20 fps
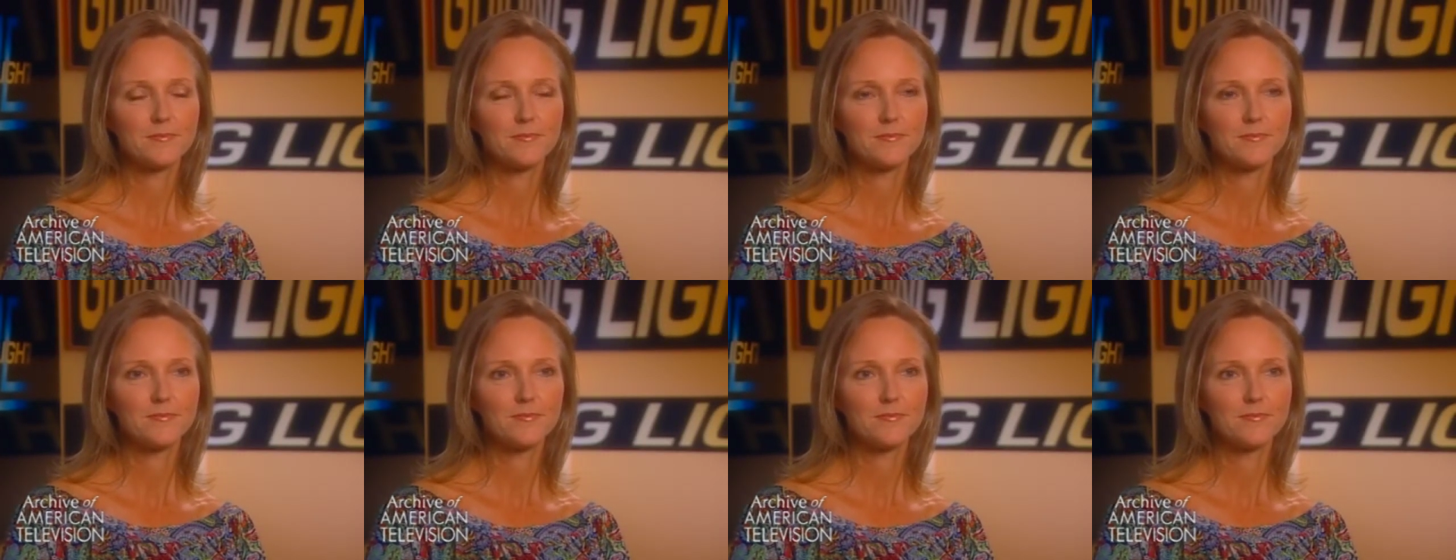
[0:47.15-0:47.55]

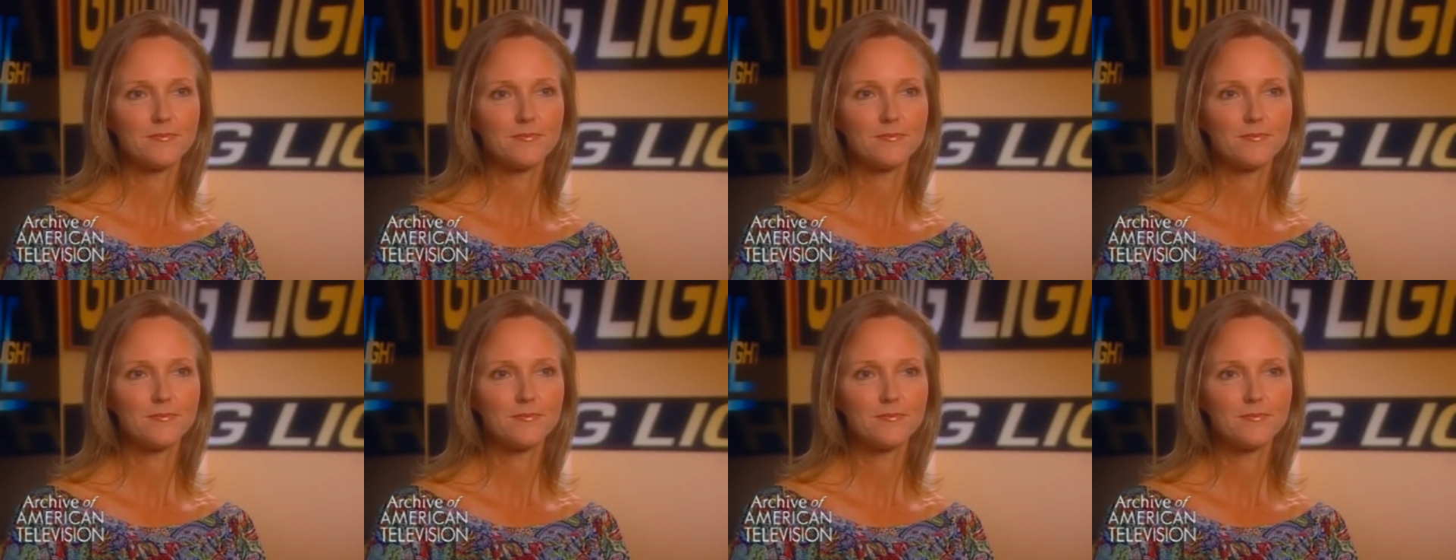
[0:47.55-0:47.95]
Did you have
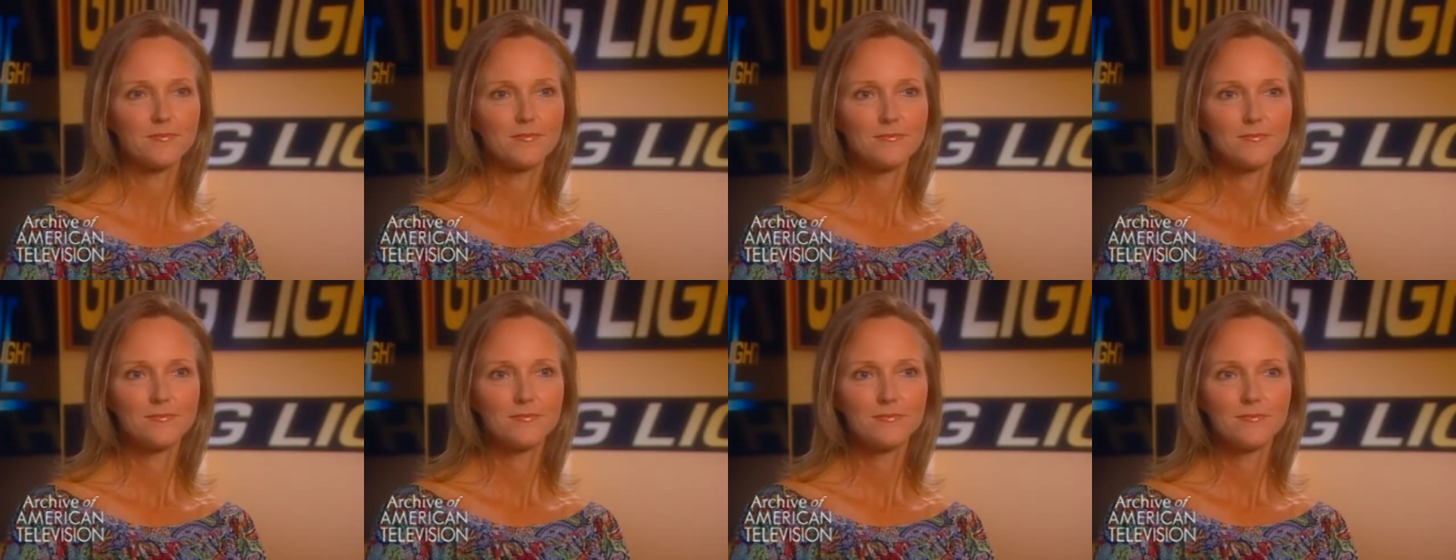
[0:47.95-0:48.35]
any idea
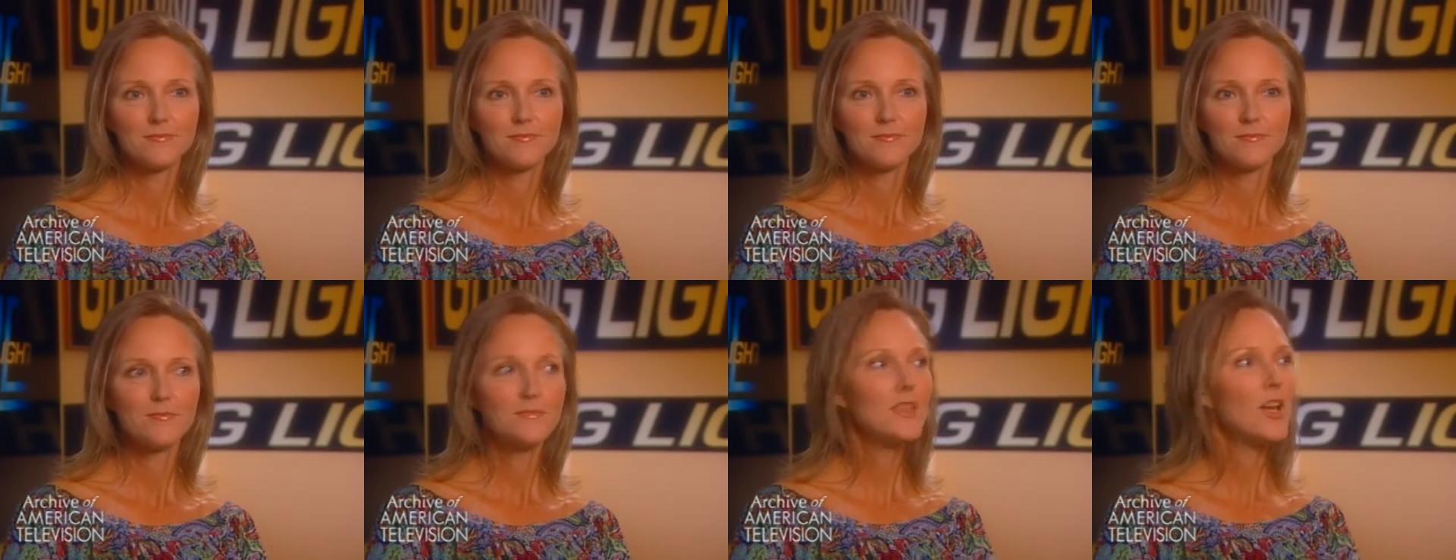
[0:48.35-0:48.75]
what the
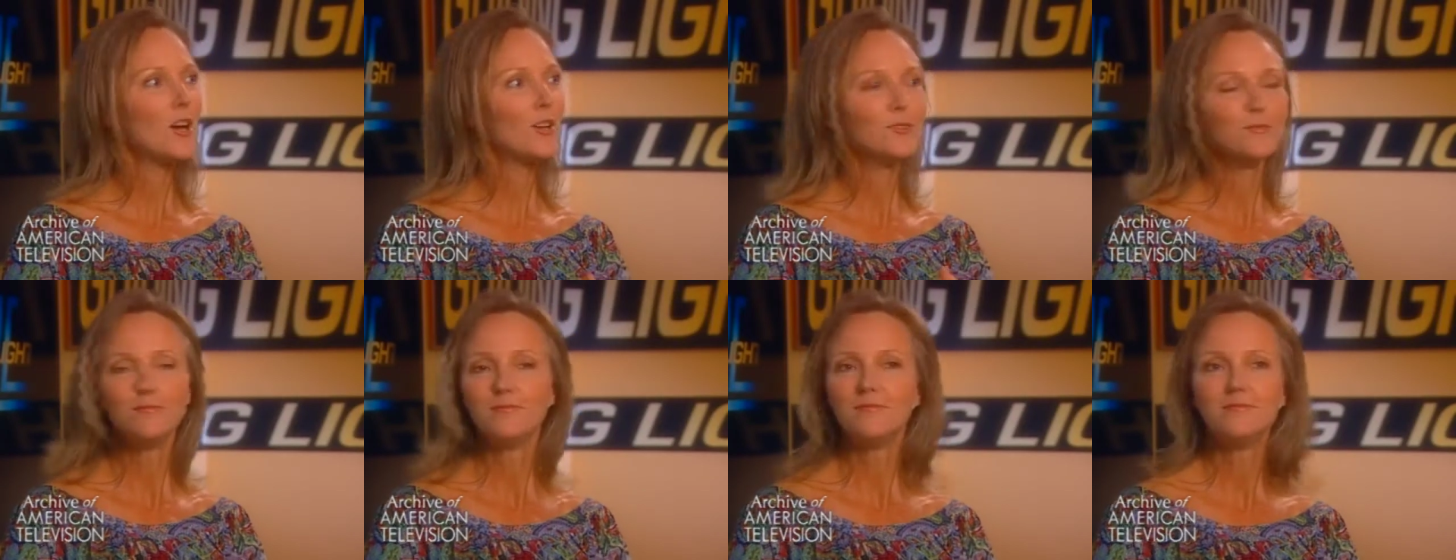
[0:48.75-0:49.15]
character was? no. be?
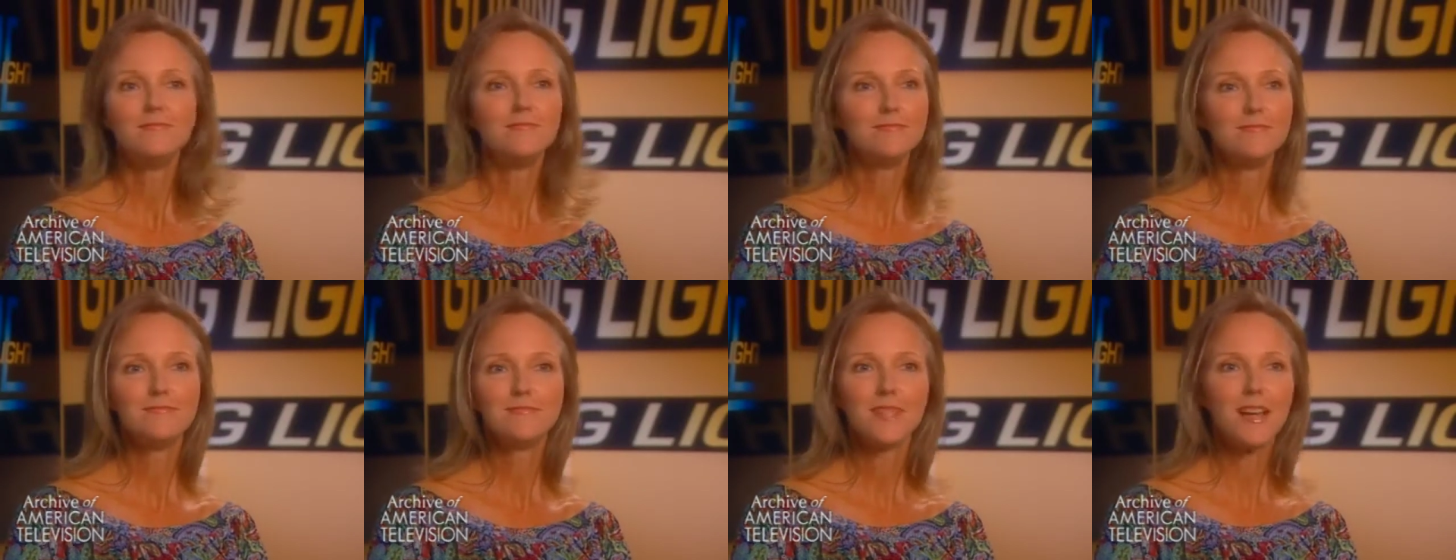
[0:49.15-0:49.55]
No.
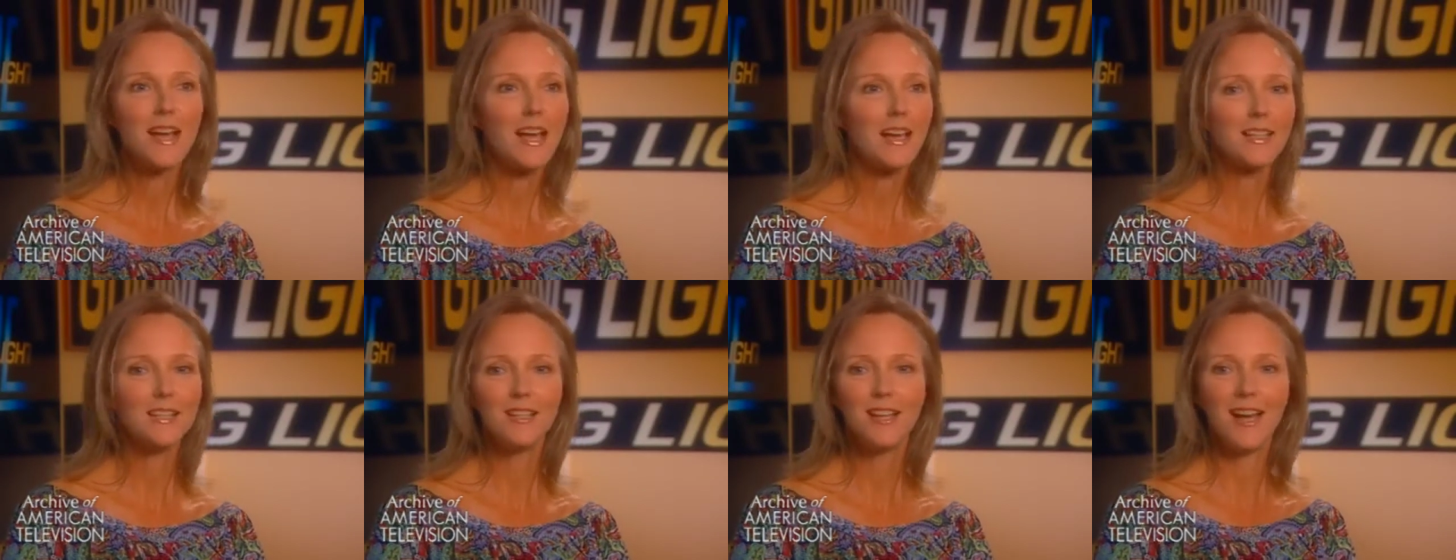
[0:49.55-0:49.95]
I had,